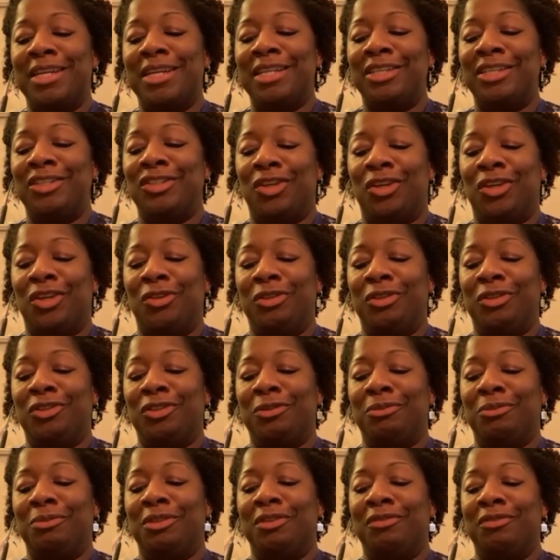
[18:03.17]
each other in
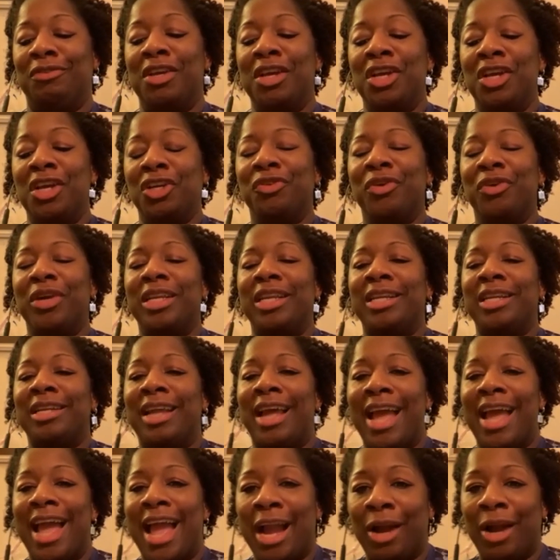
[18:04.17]
terms of creating
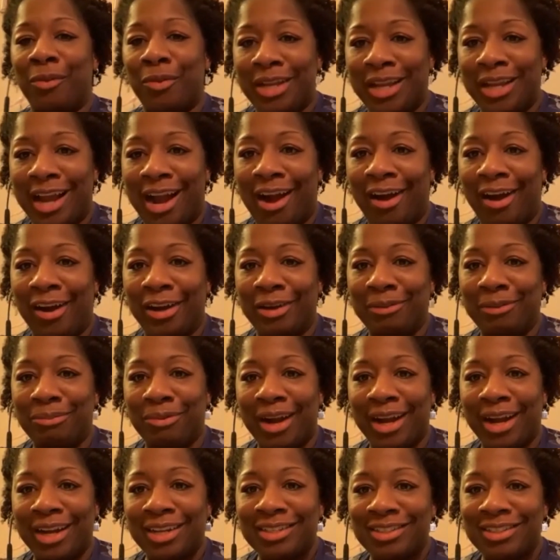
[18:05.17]
an equity hiring
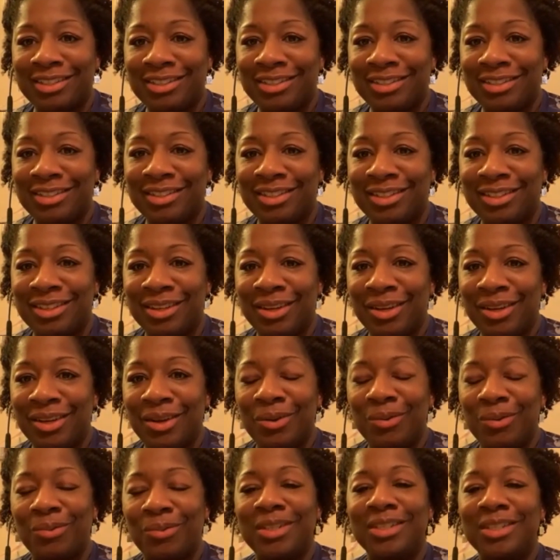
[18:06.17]
practice,
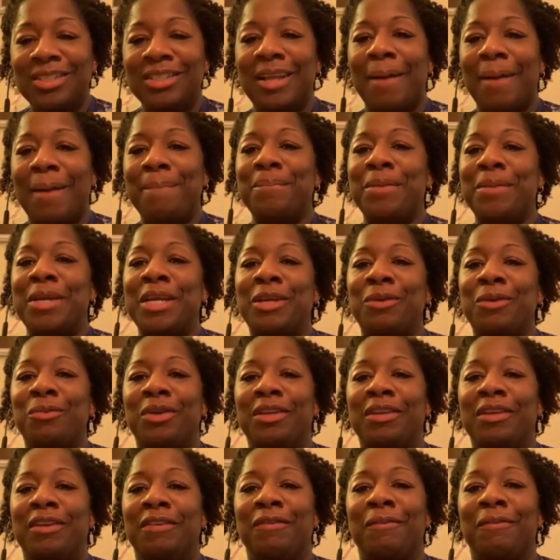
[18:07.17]
what does that mean
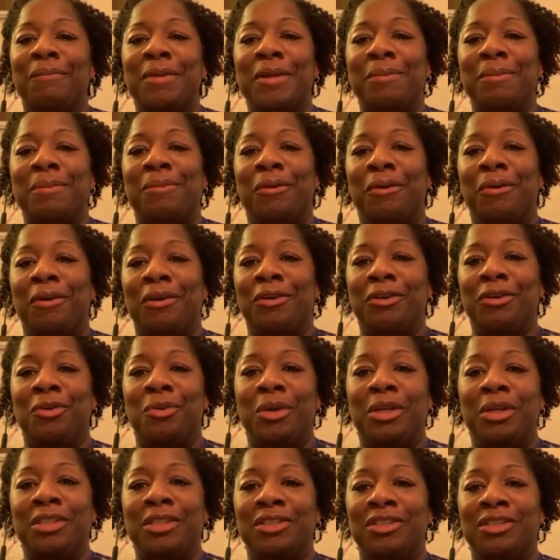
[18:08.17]
when different people are
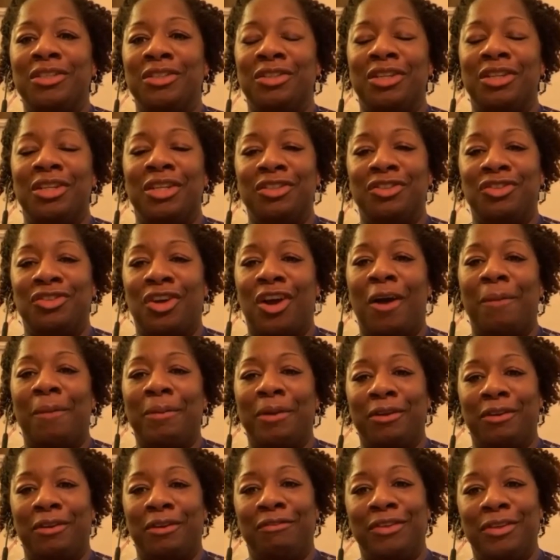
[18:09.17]
going to job
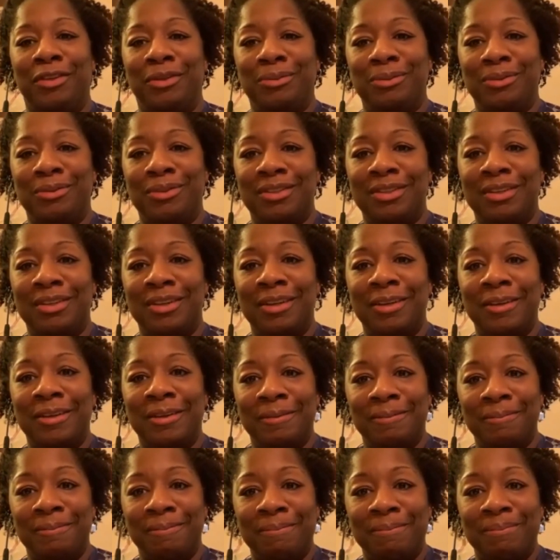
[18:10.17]
interviews?
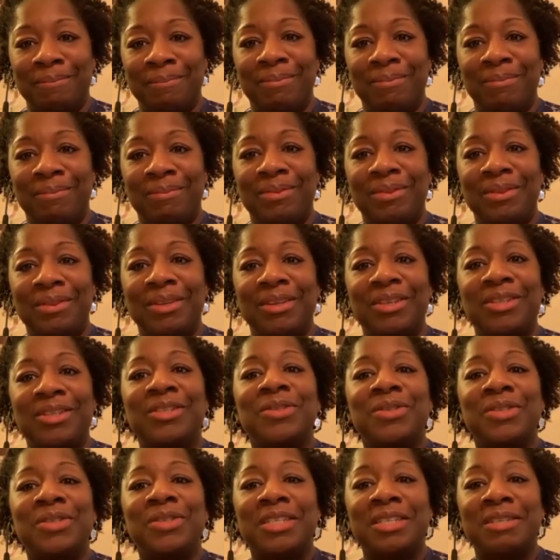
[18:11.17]
You
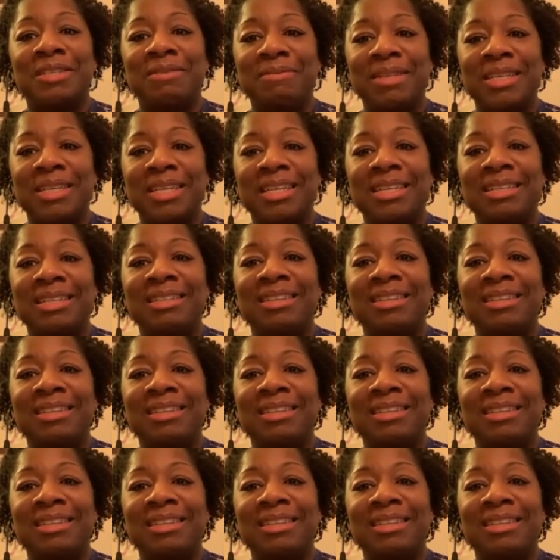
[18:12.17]
know what I mean?